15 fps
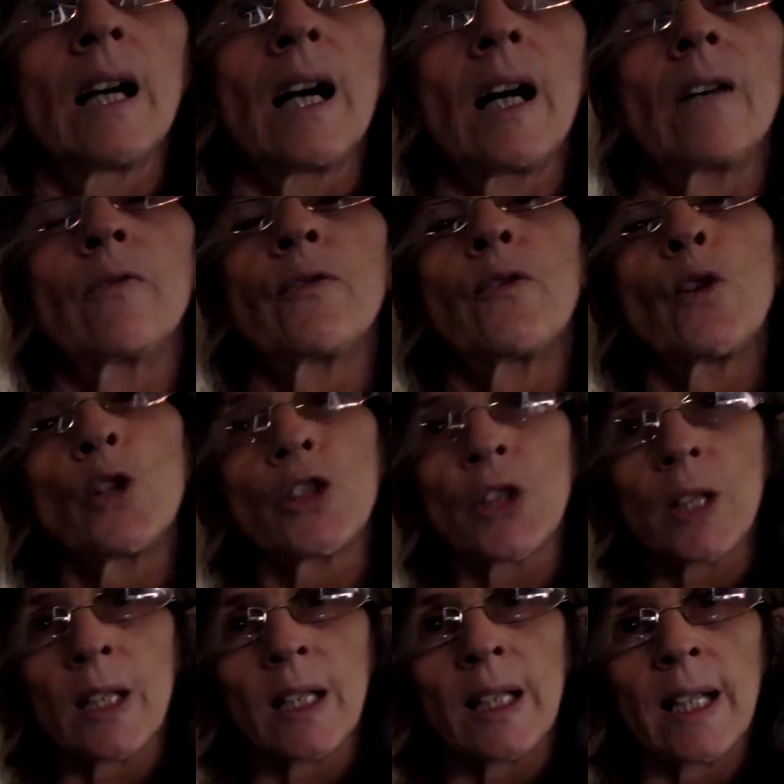
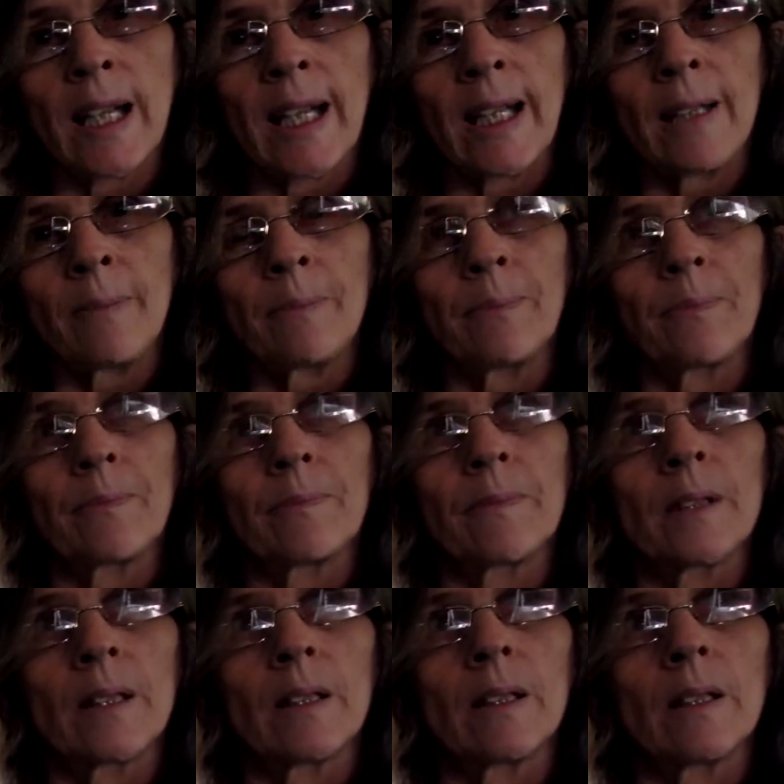unfortunately,
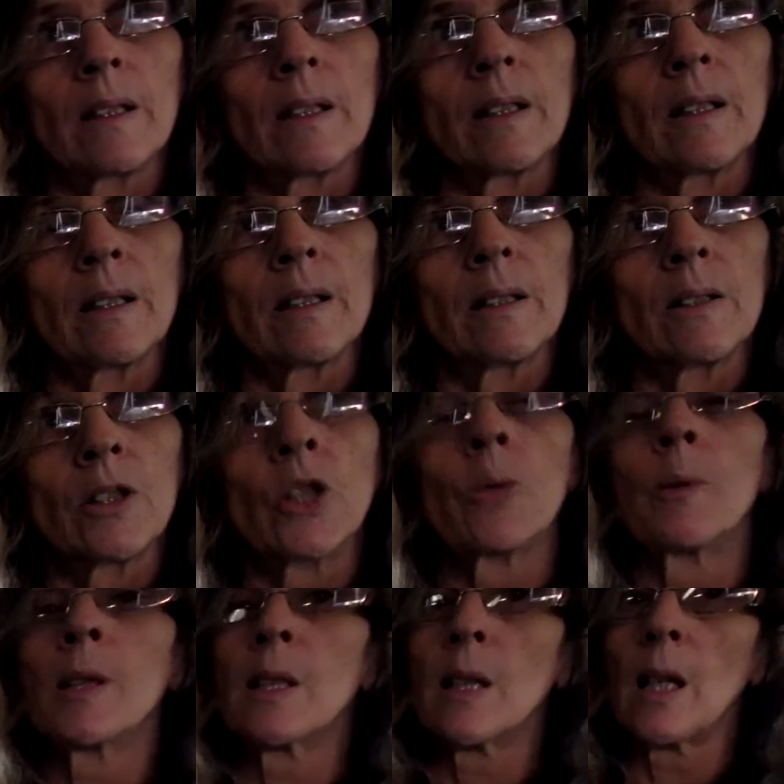she
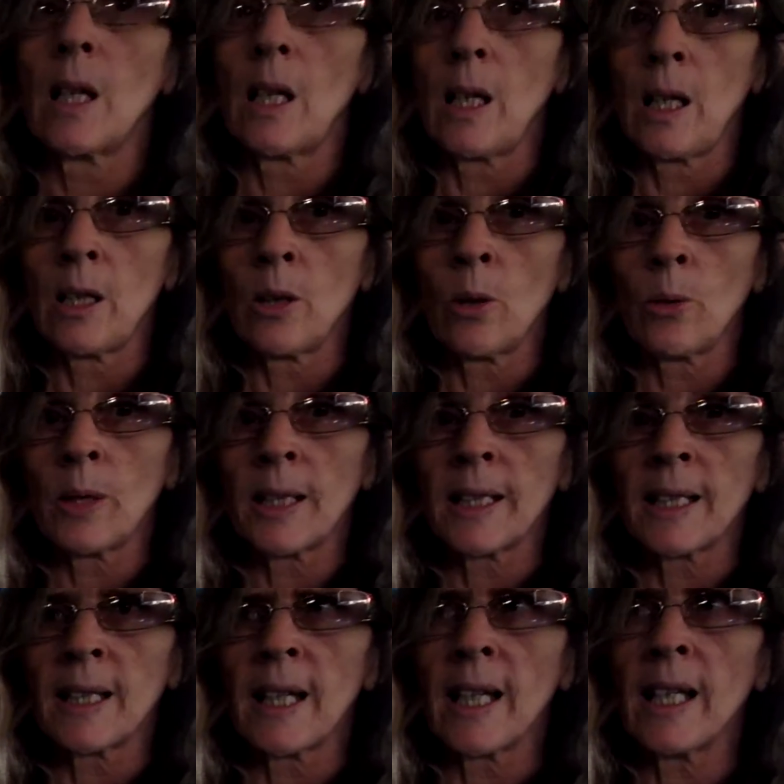was an older
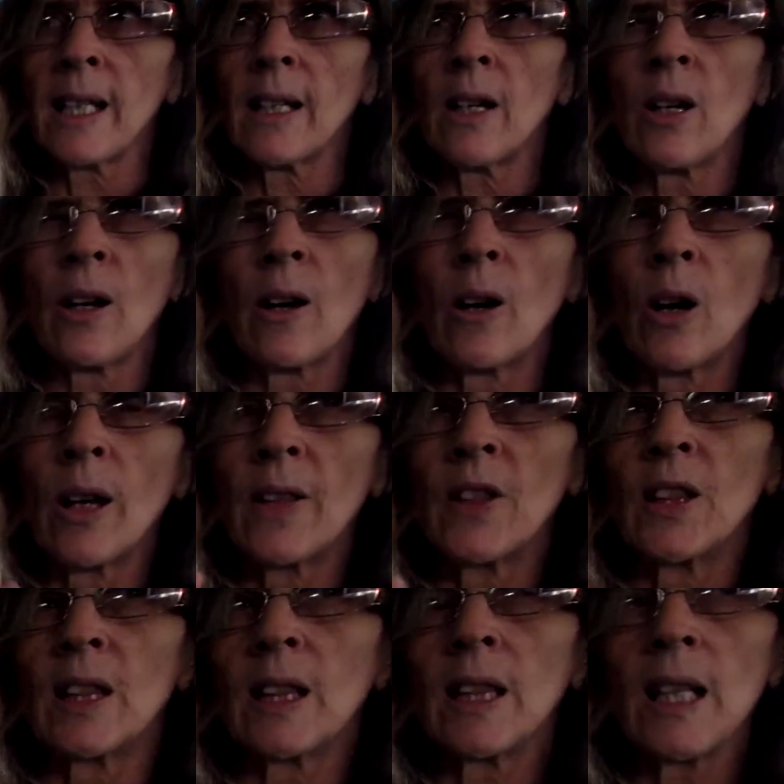snake. I
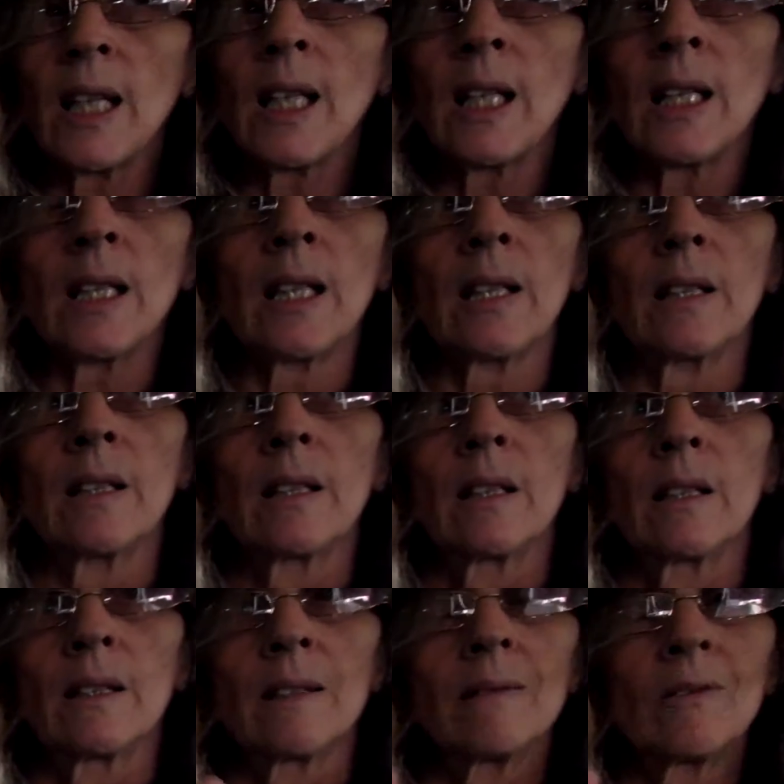think,
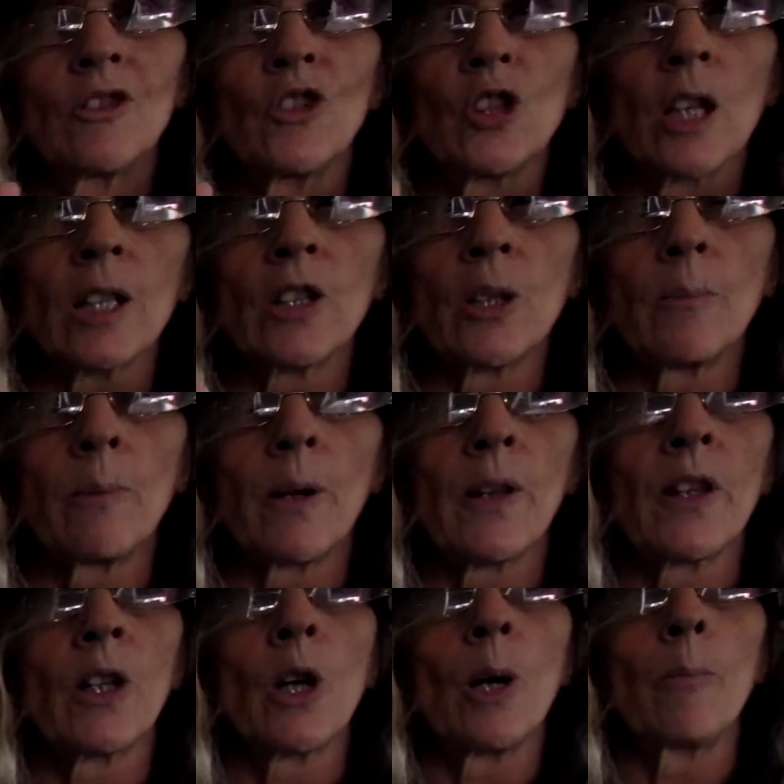judging by
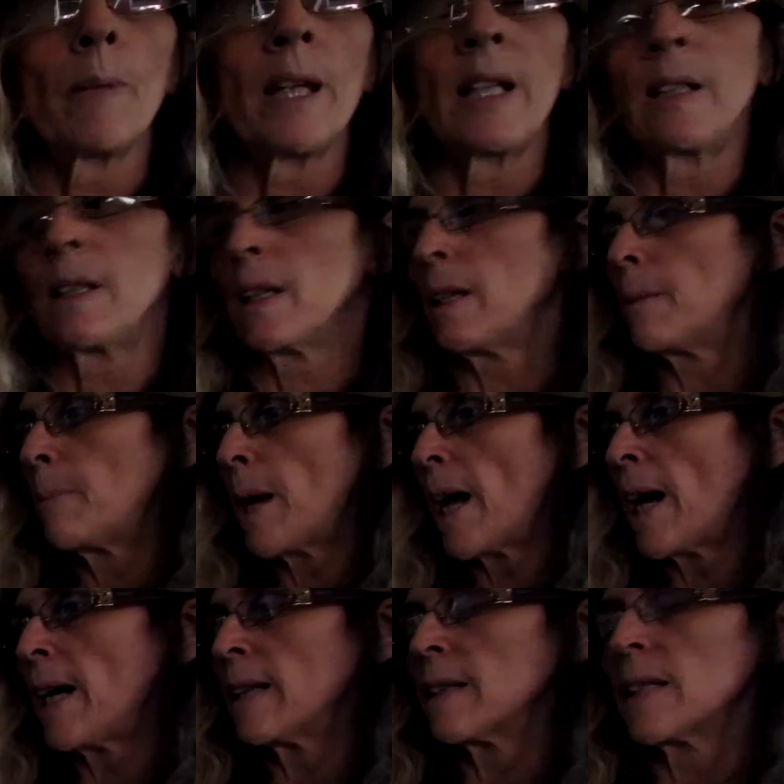the comment,
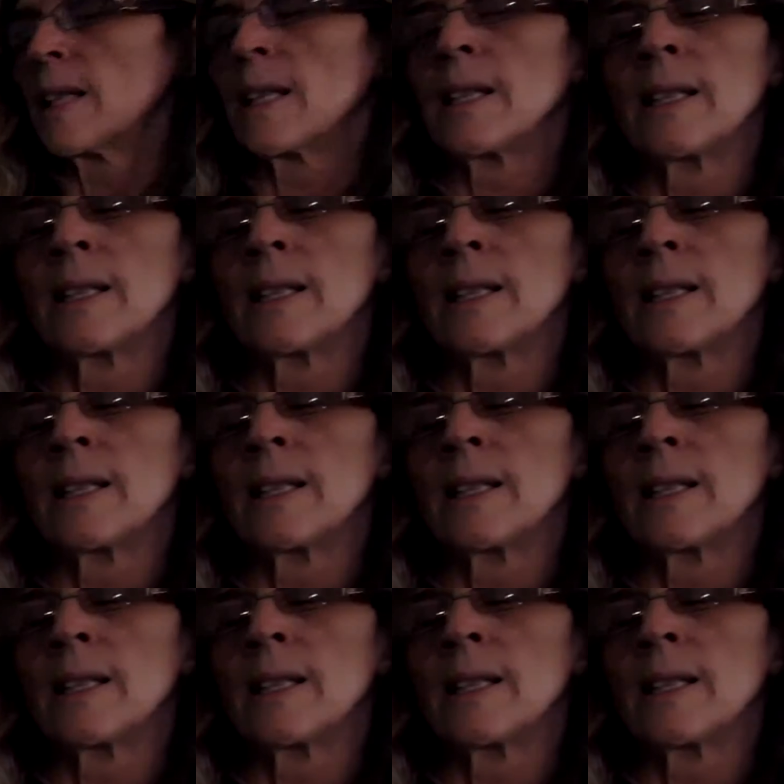about